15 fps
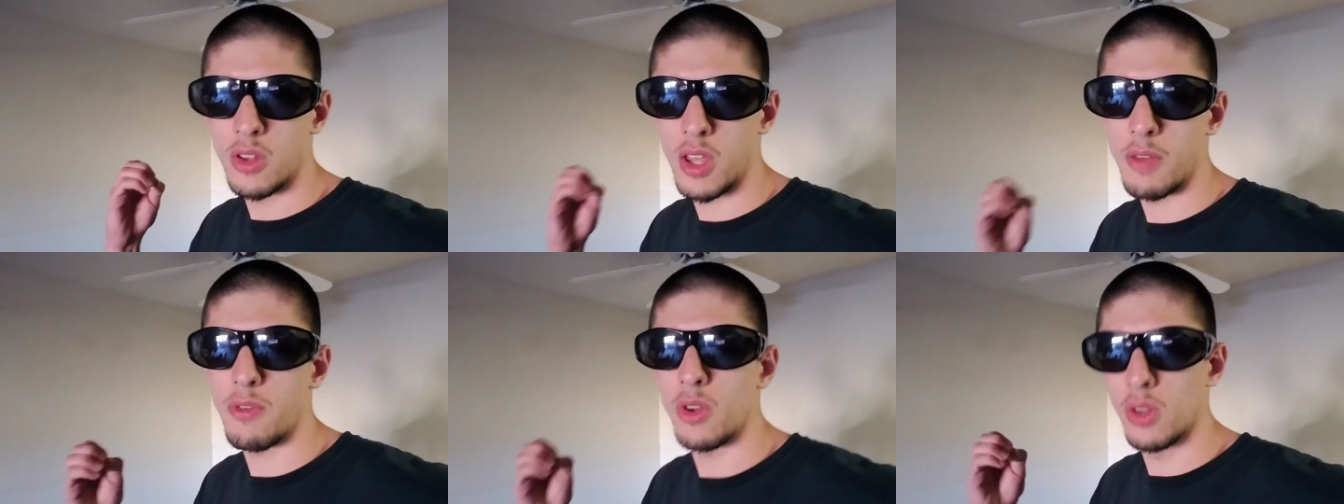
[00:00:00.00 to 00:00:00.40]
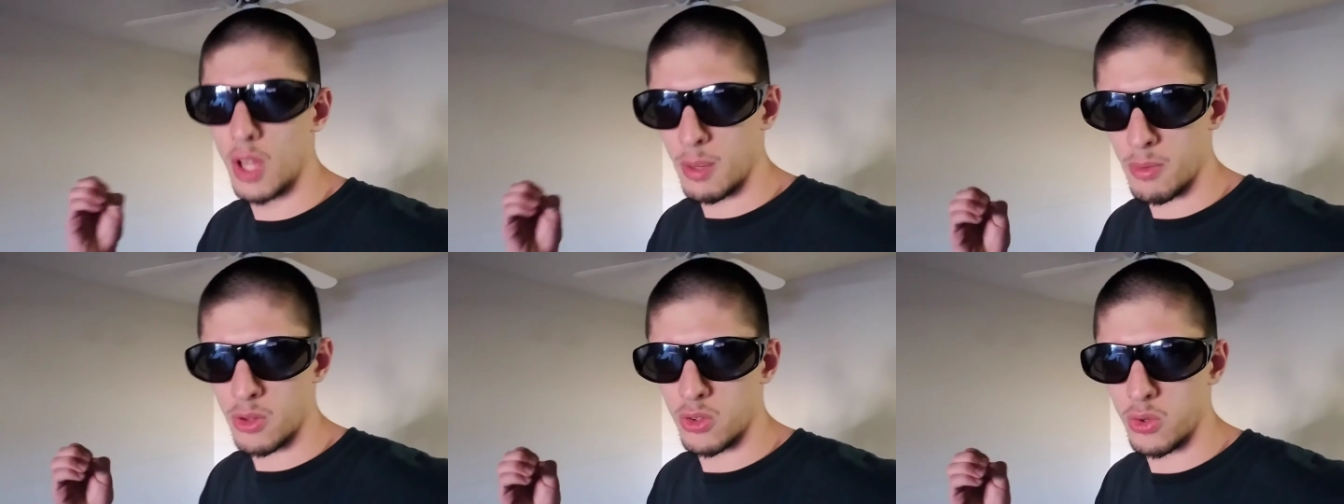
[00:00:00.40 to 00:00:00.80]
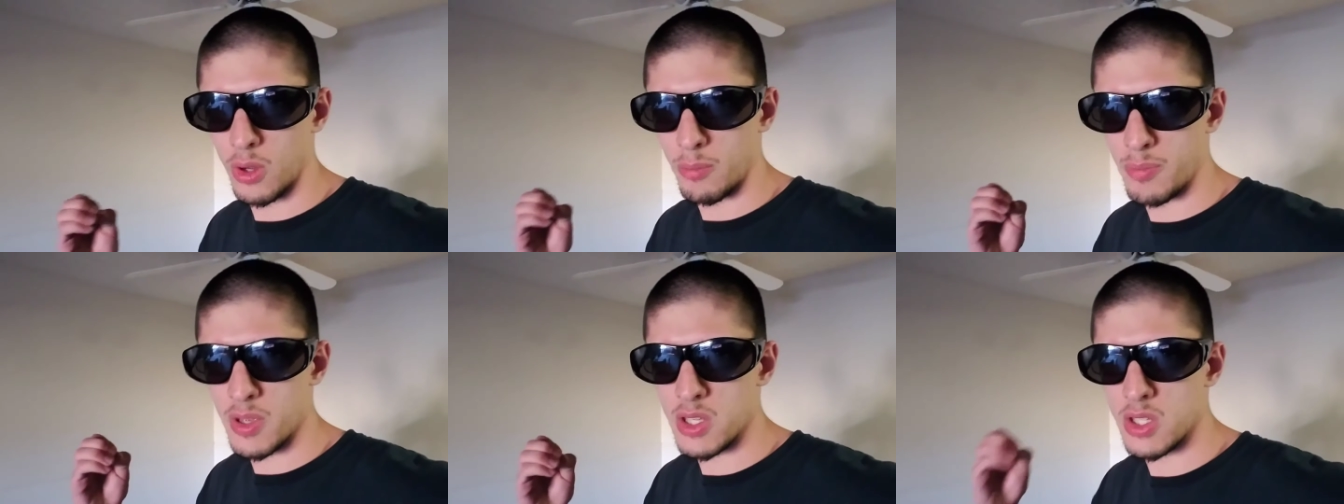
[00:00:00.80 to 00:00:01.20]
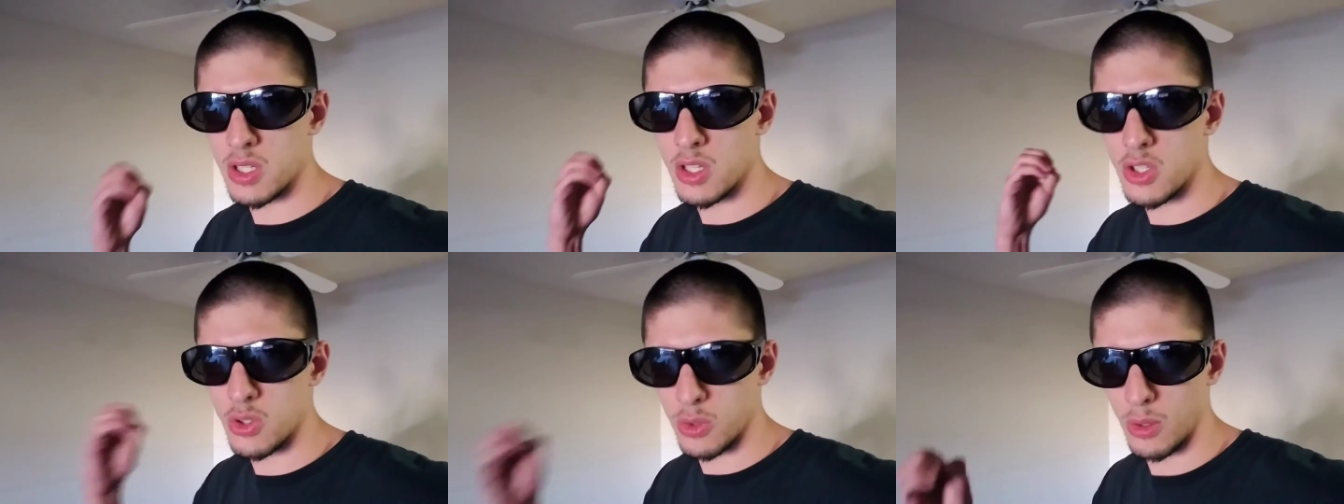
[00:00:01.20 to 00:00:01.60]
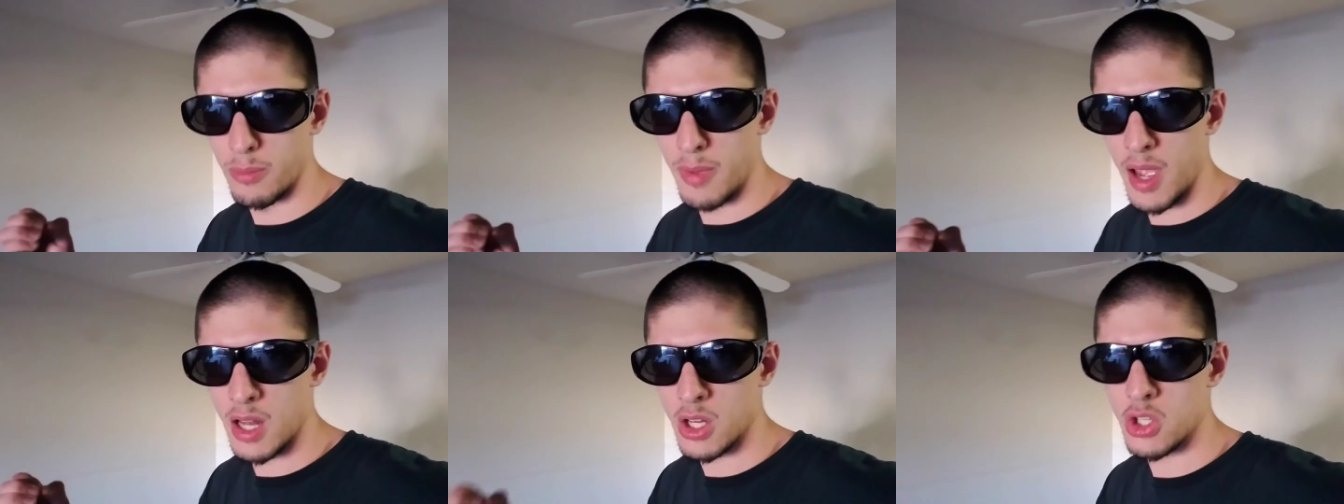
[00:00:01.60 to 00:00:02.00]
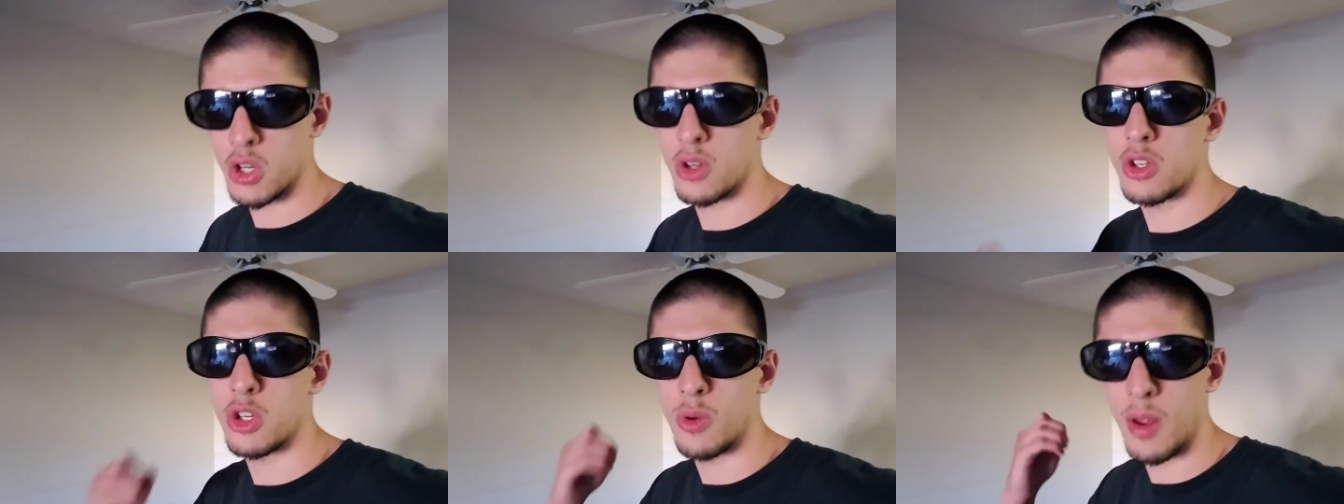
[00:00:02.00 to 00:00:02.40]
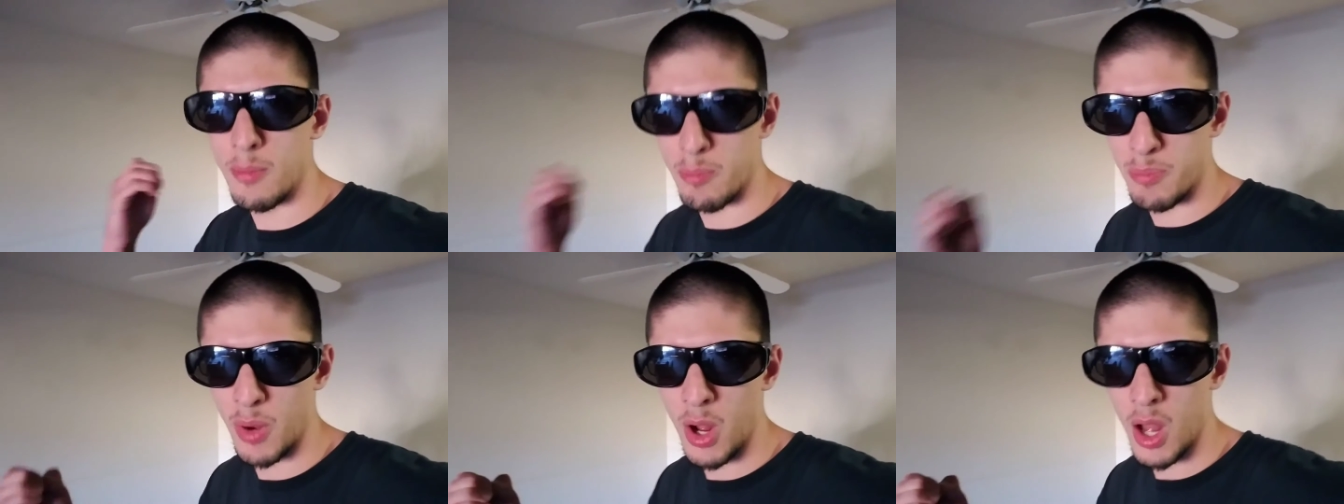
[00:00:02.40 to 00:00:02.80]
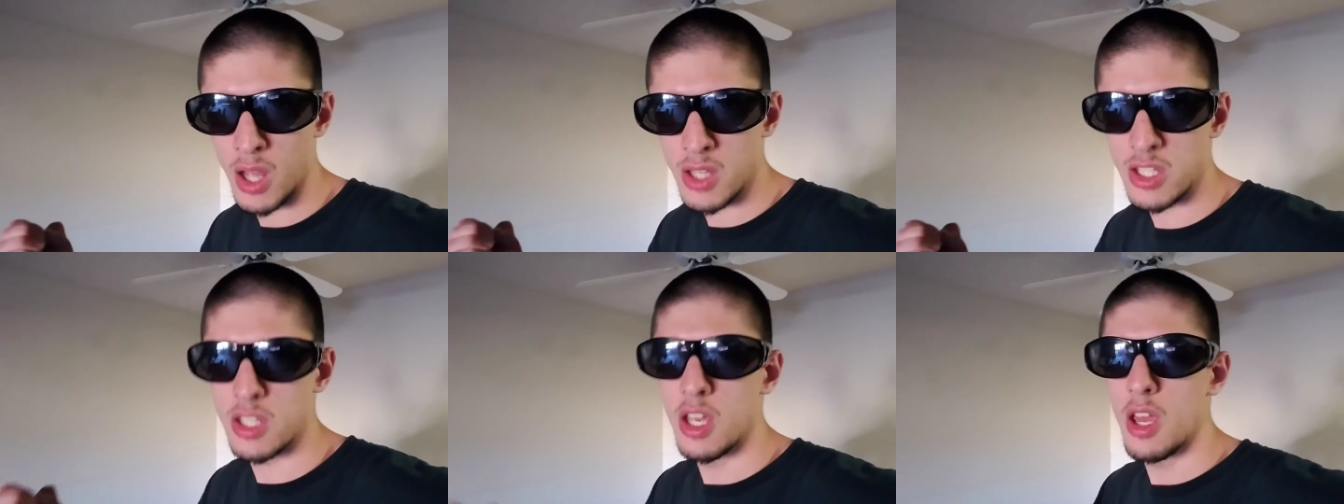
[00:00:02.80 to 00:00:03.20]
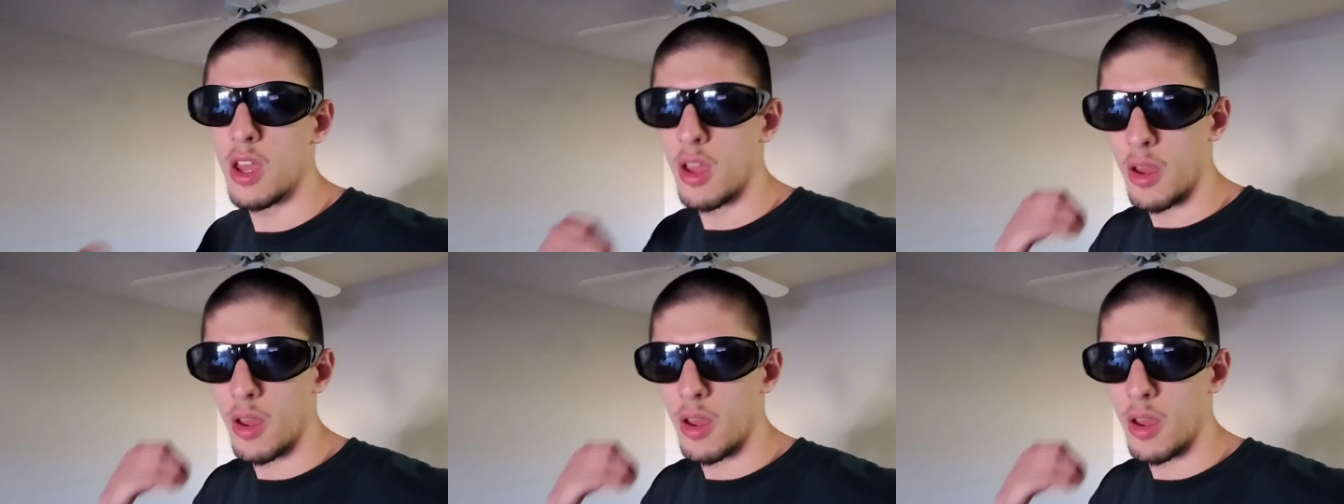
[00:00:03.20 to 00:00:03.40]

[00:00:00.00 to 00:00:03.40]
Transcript: to give your labor to a business, to a manager, to a boss,